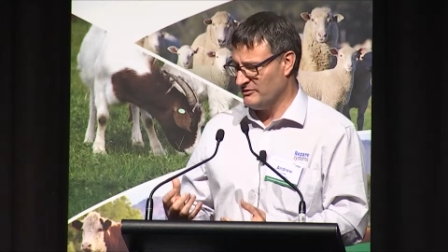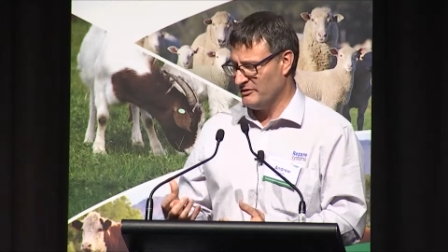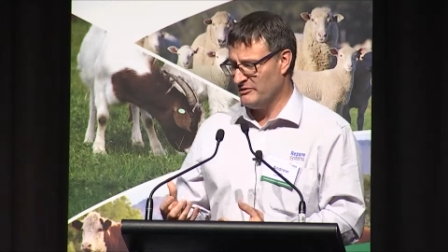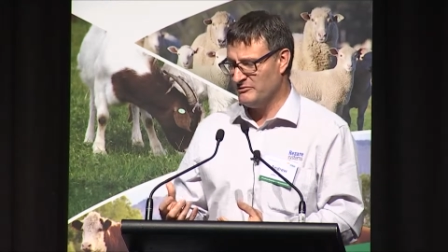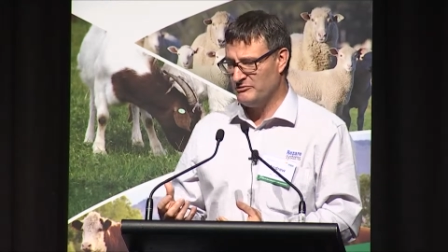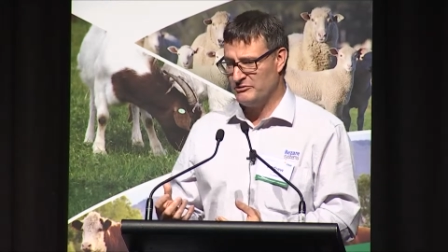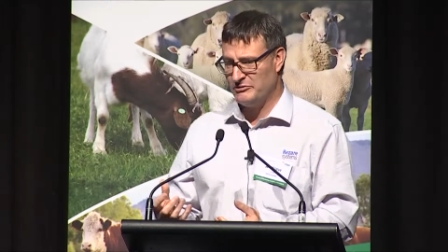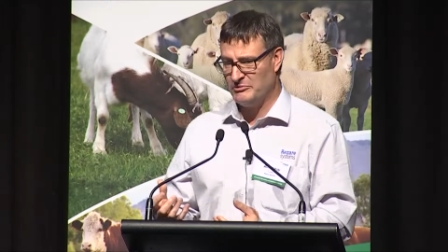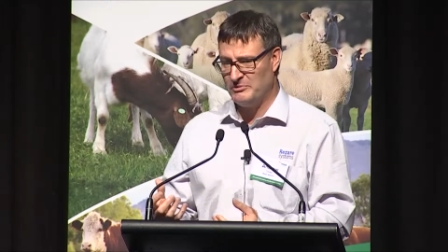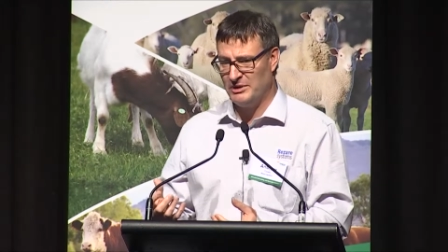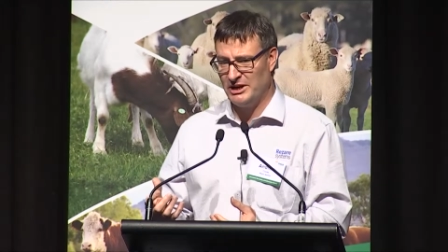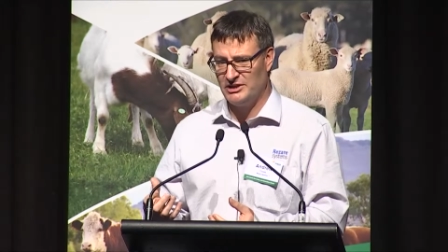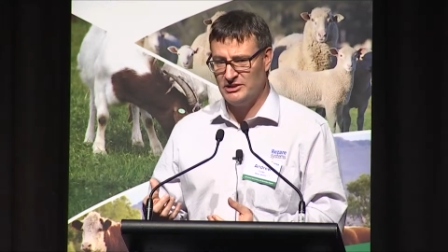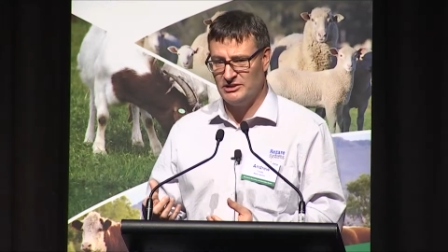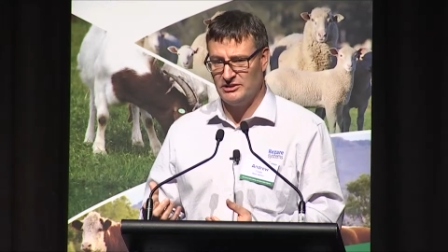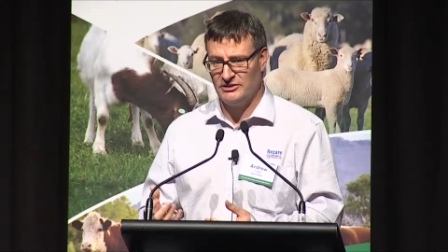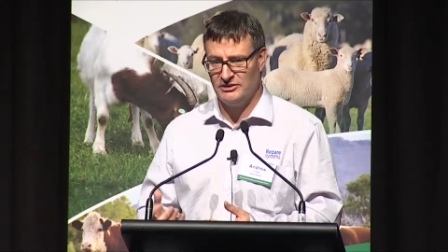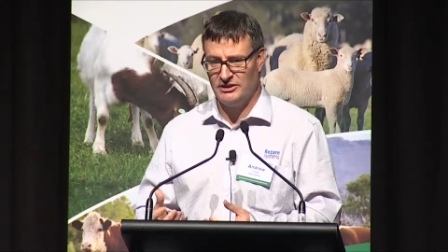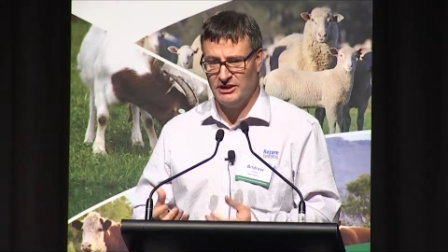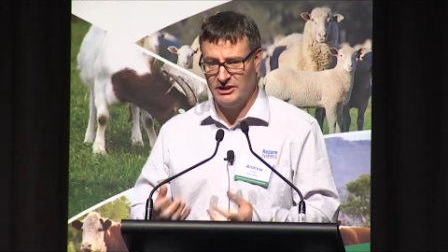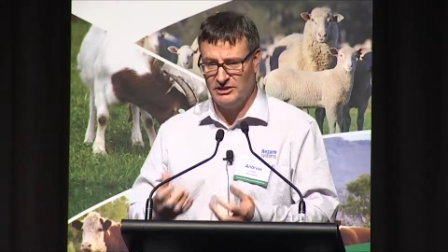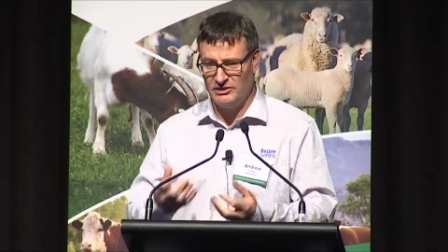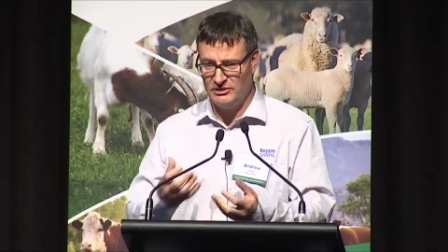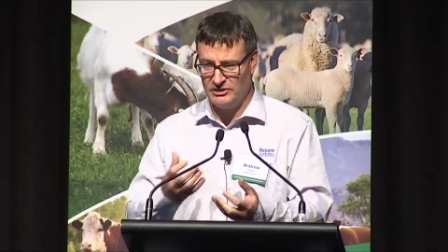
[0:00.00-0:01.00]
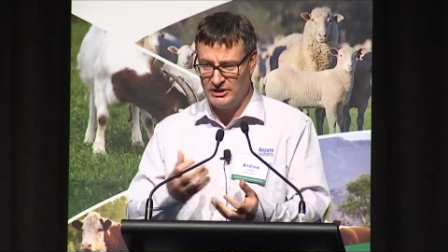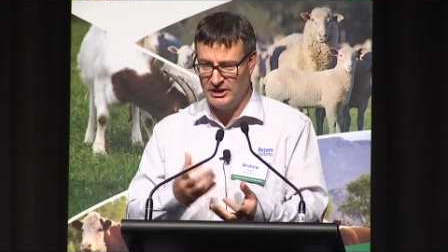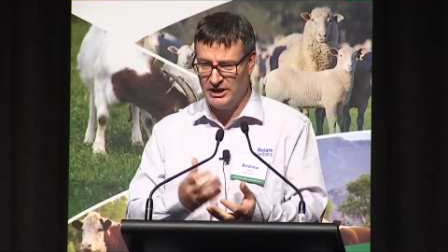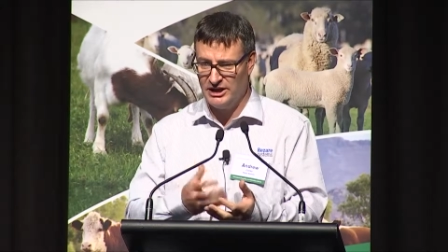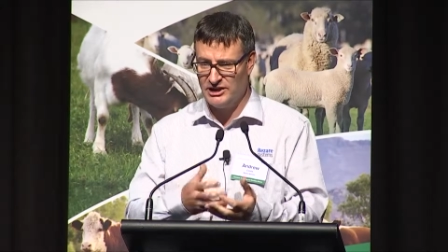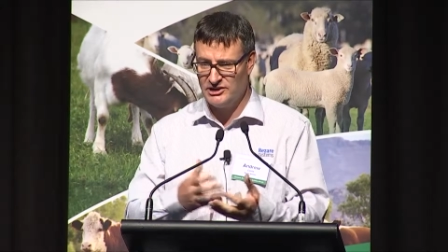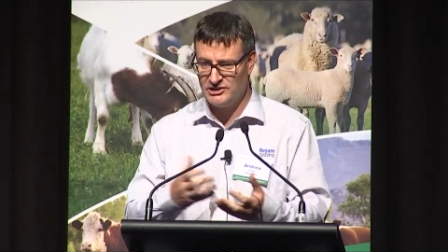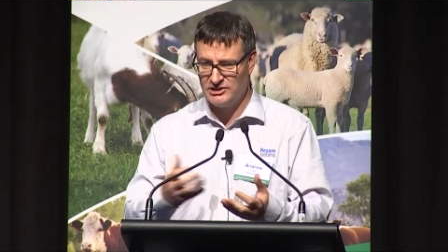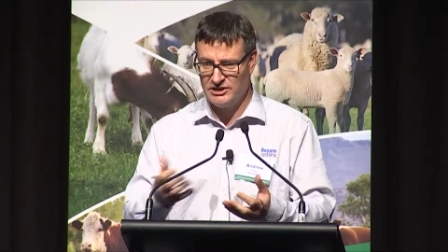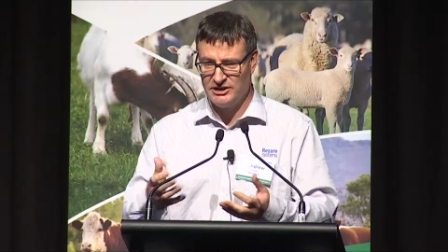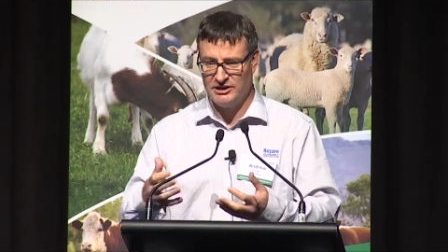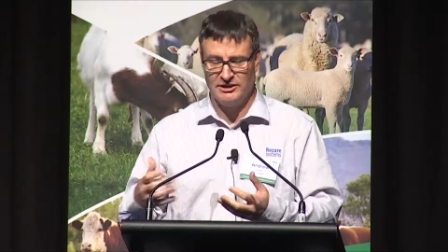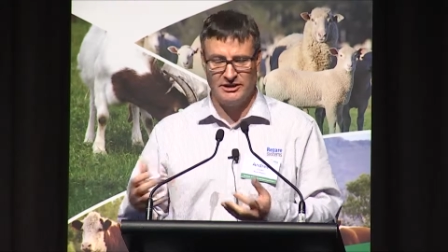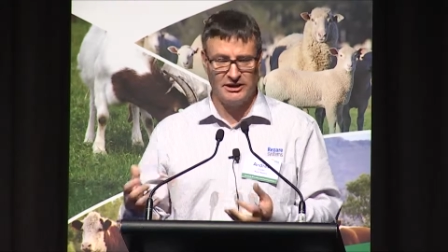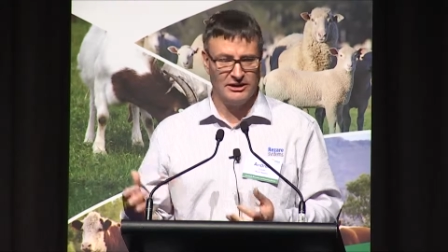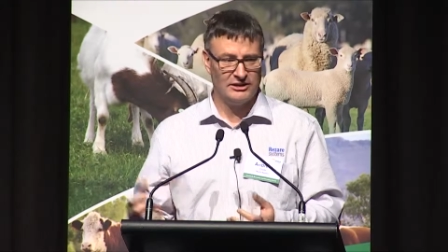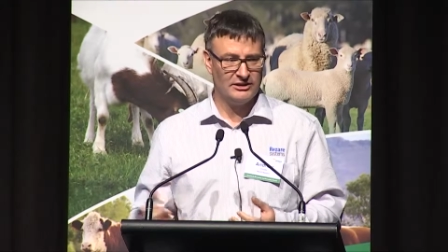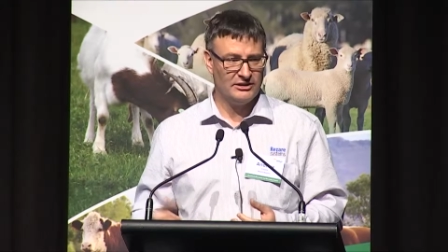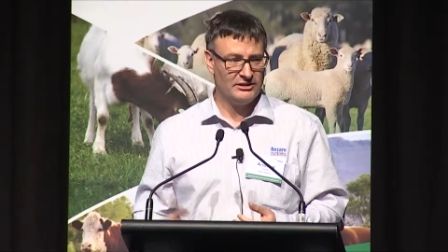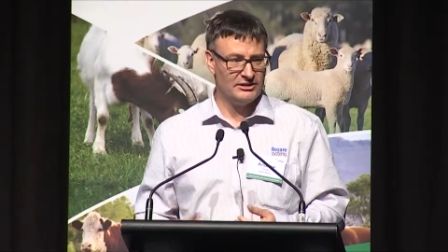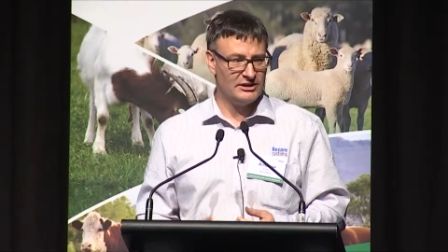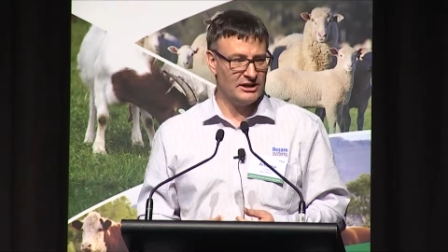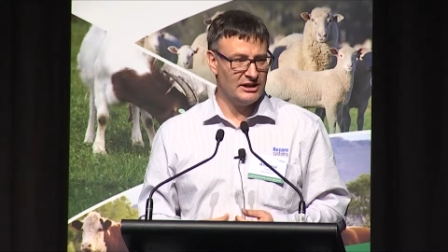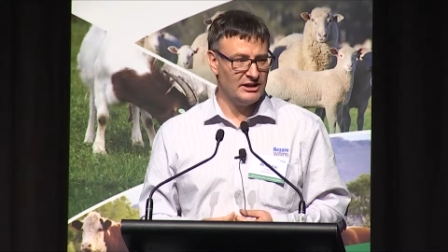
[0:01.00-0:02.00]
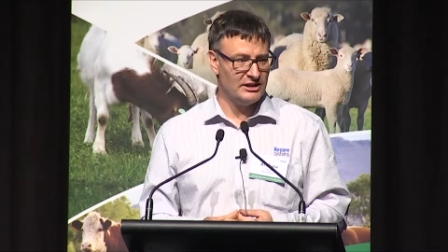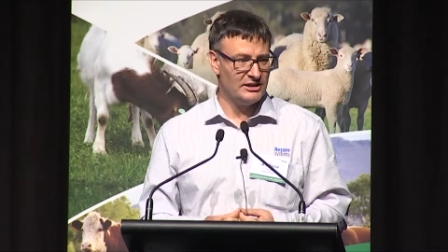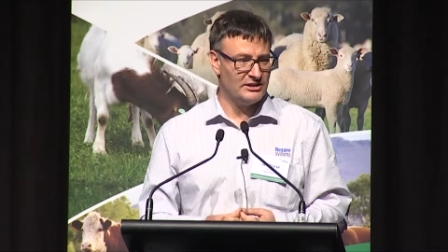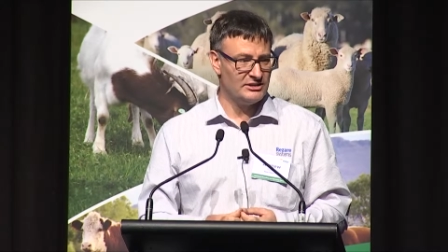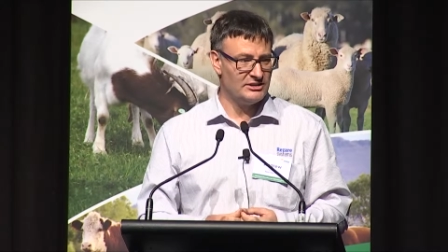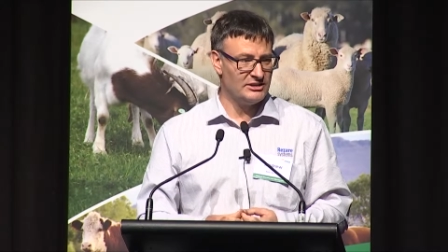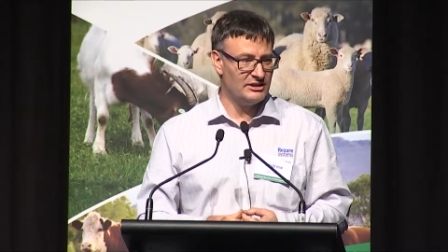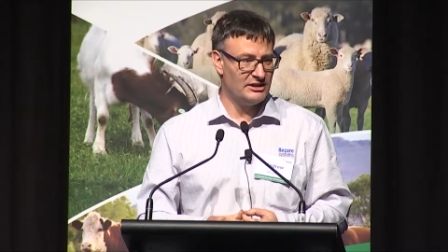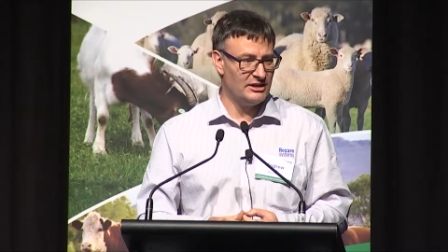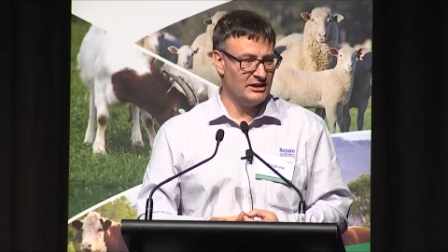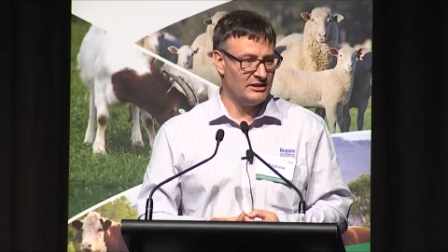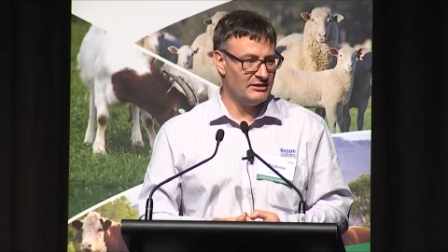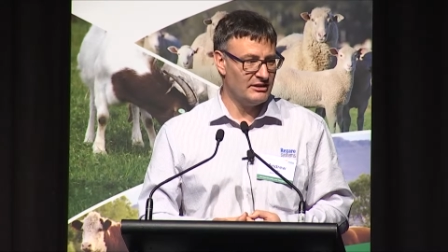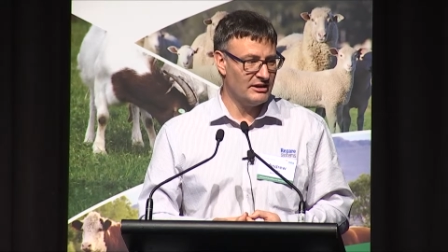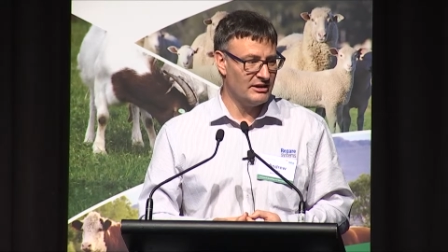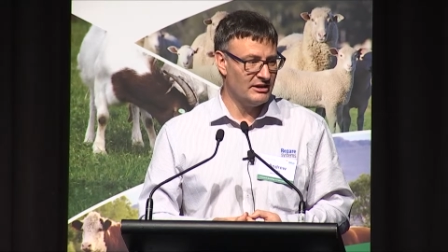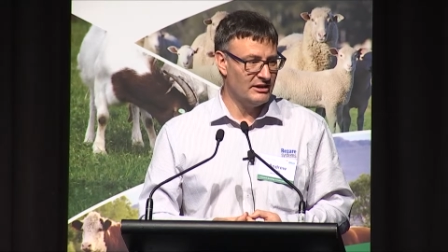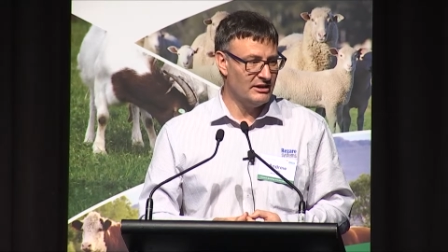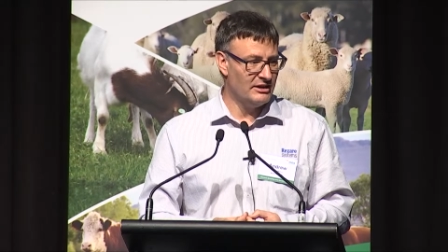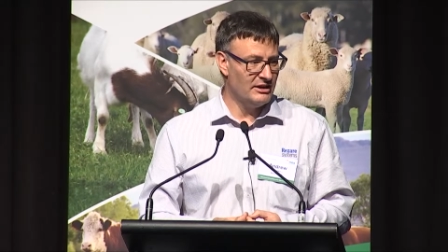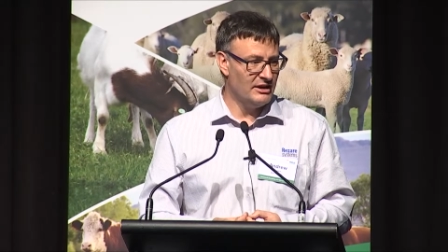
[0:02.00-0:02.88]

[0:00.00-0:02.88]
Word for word: information that you can actually link data together.